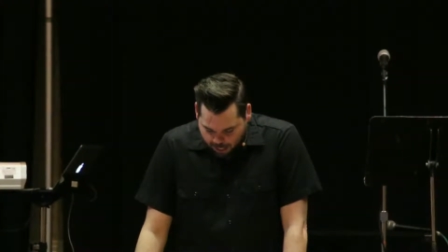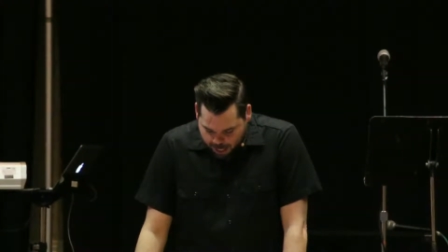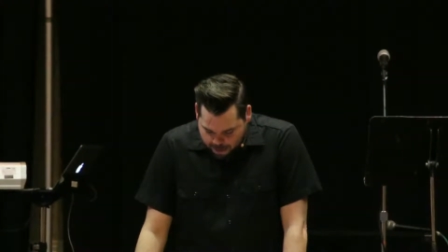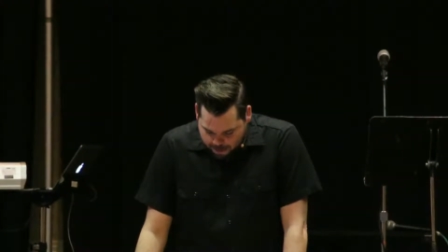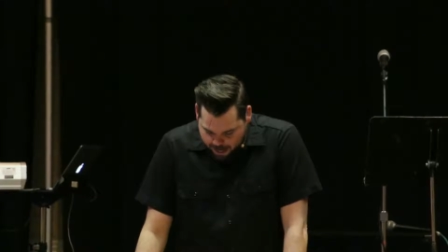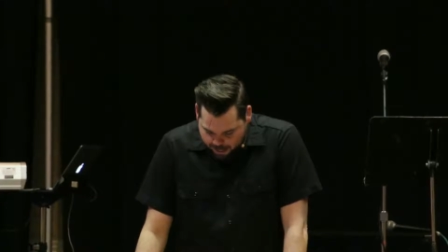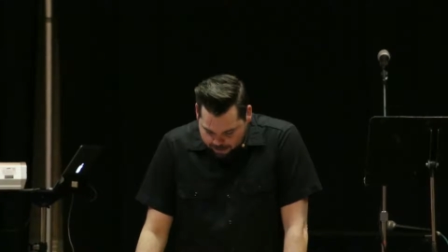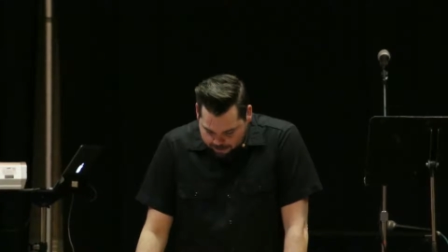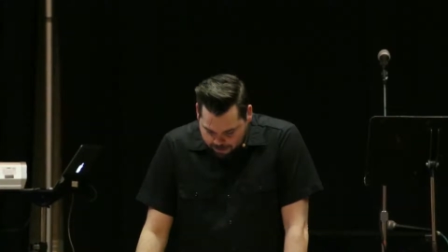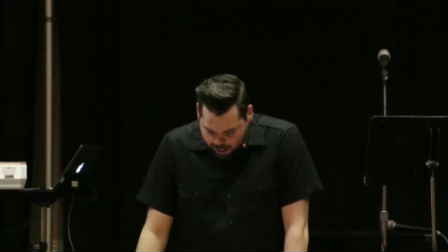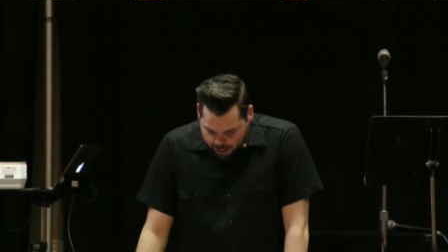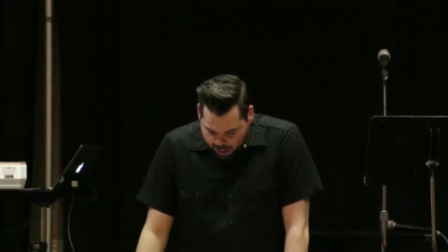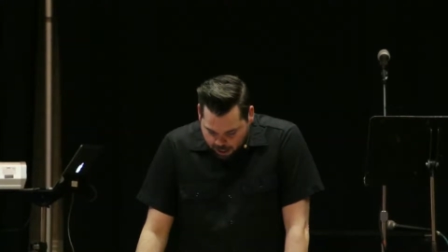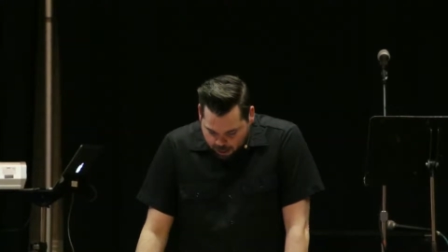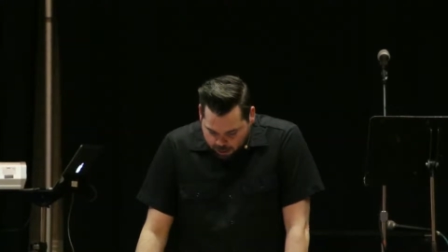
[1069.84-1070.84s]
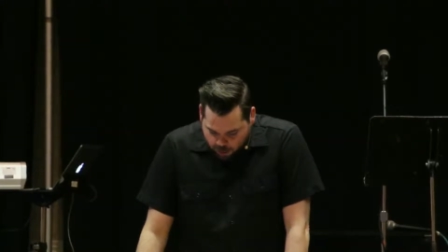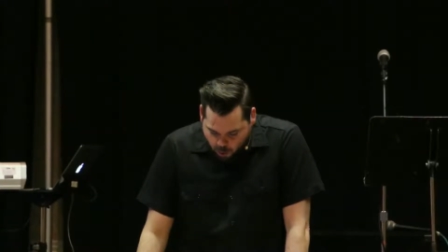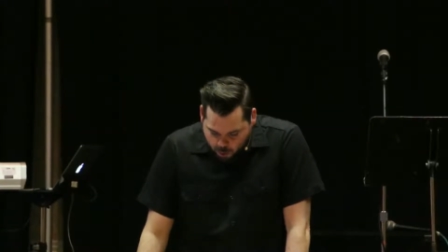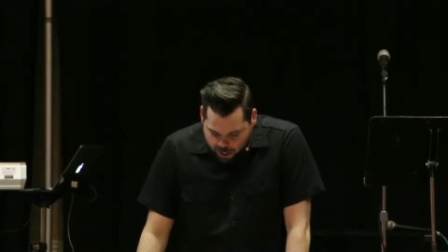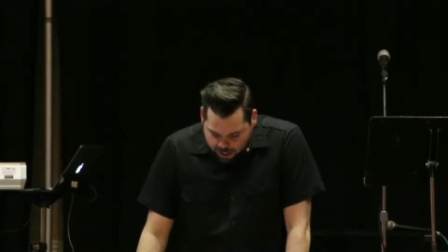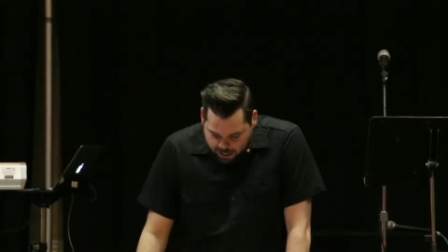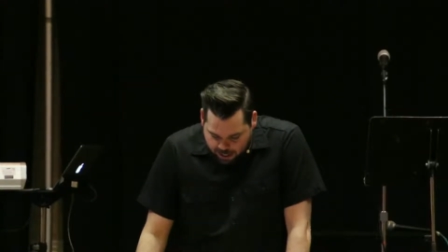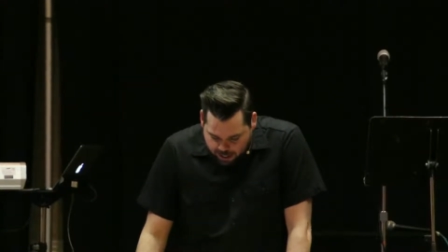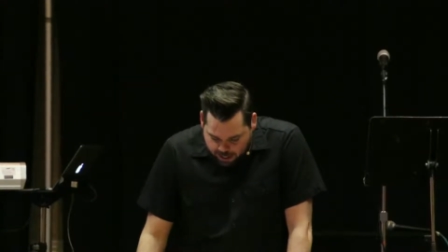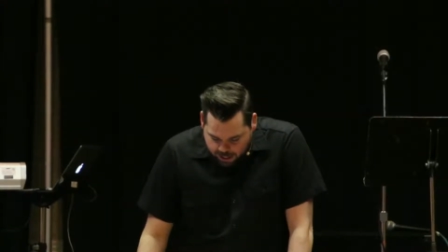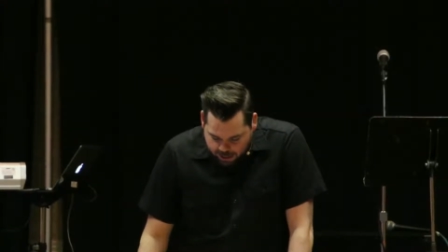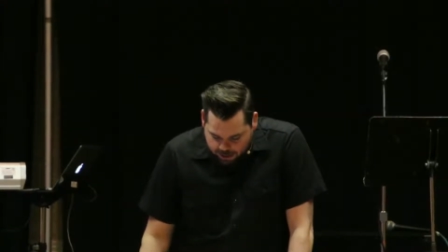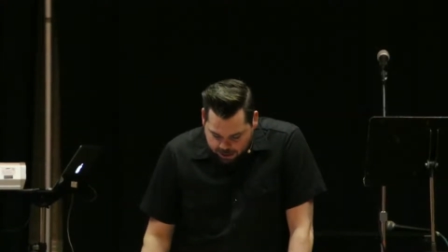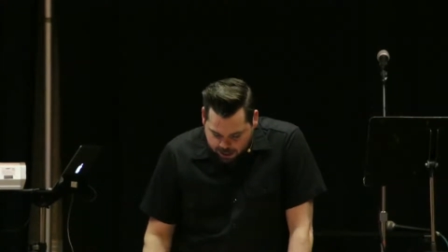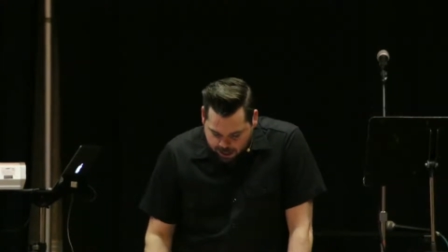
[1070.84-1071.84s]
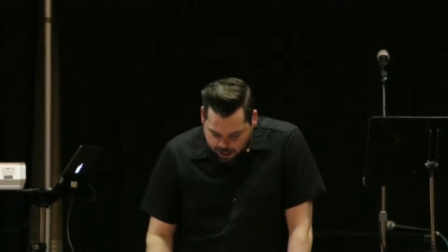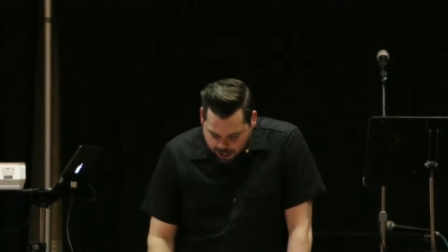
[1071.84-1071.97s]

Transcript: Amen. So we need to